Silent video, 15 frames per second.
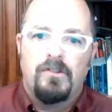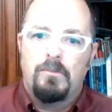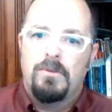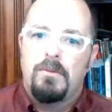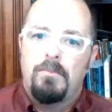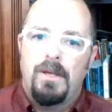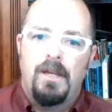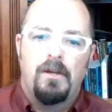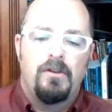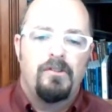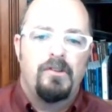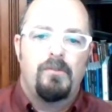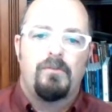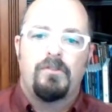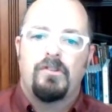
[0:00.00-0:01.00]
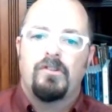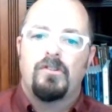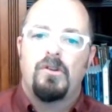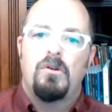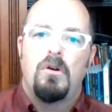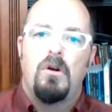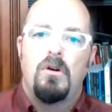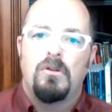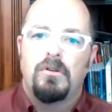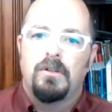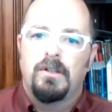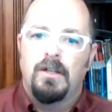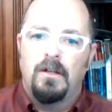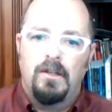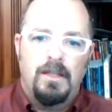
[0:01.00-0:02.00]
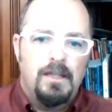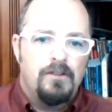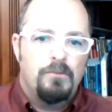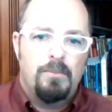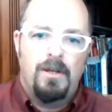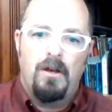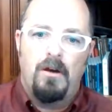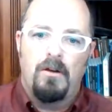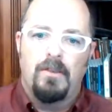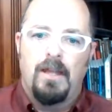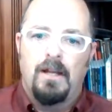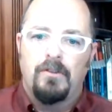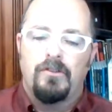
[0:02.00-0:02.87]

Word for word: I'm in the Bay Area, San Francisco, Oakland, East Bay, all that.